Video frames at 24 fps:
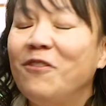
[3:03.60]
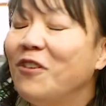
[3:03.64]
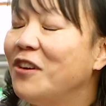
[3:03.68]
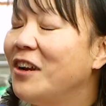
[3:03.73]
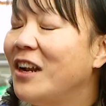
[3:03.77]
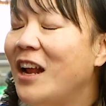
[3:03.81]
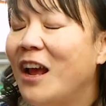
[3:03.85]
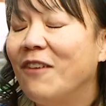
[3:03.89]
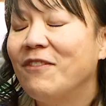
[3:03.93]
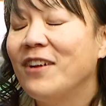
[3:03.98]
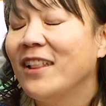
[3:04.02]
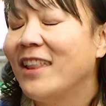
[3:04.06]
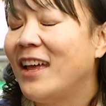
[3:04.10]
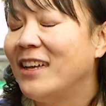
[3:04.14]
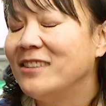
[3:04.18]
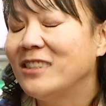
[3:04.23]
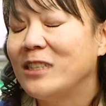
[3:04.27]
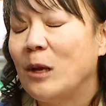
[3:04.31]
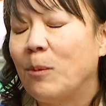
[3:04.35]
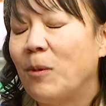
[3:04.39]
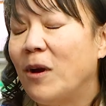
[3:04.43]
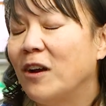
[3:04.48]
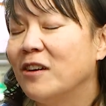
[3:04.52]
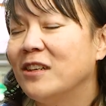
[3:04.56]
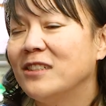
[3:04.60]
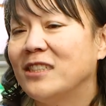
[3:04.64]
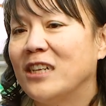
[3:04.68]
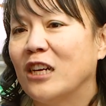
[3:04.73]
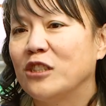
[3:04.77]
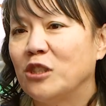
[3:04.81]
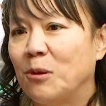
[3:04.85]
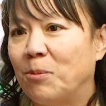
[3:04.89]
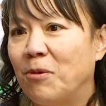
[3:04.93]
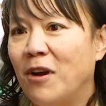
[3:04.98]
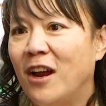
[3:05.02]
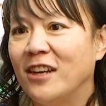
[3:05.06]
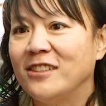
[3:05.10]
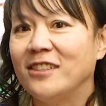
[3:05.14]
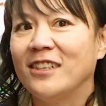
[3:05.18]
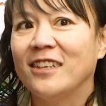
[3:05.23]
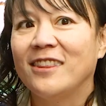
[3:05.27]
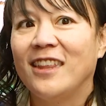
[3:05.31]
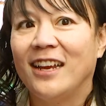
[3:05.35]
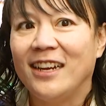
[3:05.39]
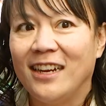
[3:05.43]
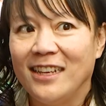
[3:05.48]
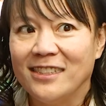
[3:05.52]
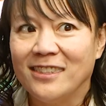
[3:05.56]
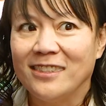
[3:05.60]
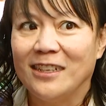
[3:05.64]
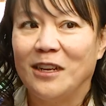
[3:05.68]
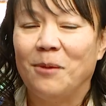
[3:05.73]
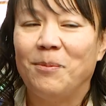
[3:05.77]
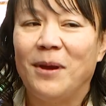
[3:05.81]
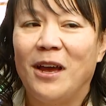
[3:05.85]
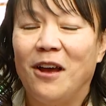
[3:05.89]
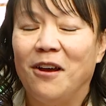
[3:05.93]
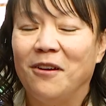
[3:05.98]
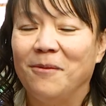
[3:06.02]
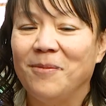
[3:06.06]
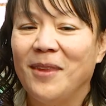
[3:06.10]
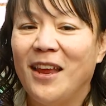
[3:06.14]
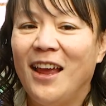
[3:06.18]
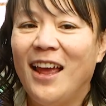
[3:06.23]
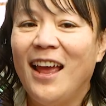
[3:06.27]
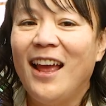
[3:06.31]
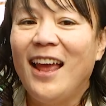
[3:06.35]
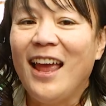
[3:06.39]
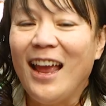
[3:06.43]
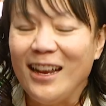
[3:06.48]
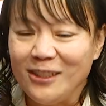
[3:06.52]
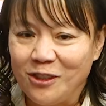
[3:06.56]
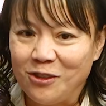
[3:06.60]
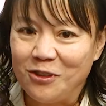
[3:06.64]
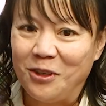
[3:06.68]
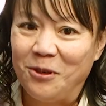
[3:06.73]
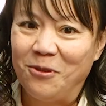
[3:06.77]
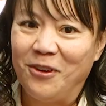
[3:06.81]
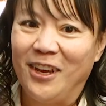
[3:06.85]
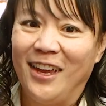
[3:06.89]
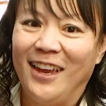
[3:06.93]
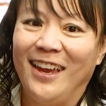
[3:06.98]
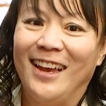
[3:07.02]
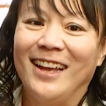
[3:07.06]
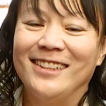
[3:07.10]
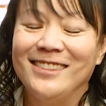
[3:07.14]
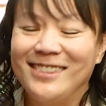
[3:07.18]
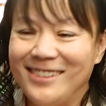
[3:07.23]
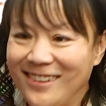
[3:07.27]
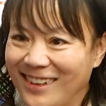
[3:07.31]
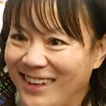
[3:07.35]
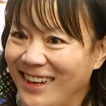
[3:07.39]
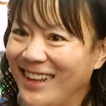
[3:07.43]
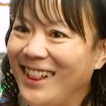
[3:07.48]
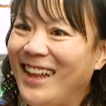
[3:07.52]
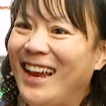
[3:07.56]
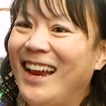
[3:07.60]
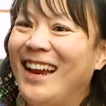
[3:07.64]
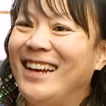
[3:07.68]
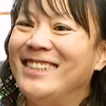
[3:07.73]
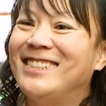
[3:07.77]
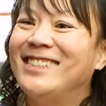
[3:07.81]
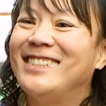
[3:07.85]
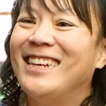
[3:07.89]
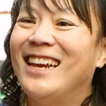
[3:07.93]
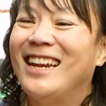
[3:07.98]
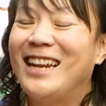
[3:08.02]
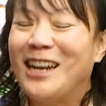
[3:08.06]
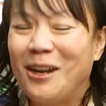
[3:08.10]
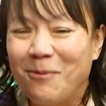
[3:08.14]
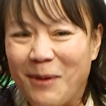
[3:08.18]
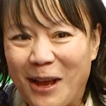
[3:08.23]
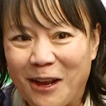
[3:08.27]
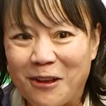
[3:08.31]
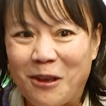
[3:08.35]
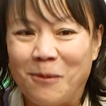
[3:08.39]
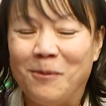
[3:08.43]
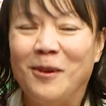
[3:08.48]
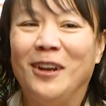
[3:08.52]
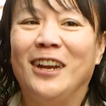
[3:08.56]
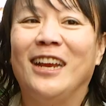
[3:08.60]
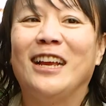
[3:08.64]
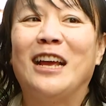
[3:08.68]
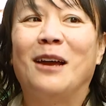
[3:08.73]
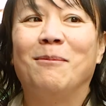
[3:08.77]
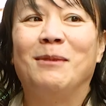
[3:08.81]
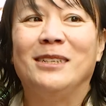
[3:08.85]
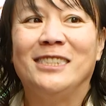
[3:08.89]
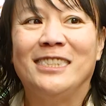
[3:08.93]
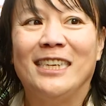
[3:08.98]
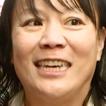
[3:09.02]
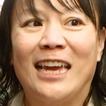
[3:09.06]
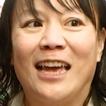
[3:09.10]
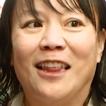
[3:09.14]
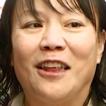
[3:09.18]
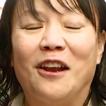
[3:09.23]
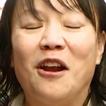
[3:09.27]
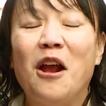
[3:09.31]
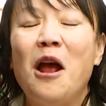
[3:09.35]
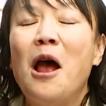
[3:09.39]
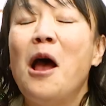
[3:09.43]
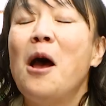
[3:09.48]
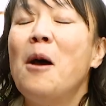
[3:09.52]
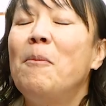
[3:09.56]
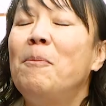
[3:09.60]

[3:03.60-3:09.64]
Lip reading: never going to have a landscape architecture project that isn't about entryway and circulation and about community coming together.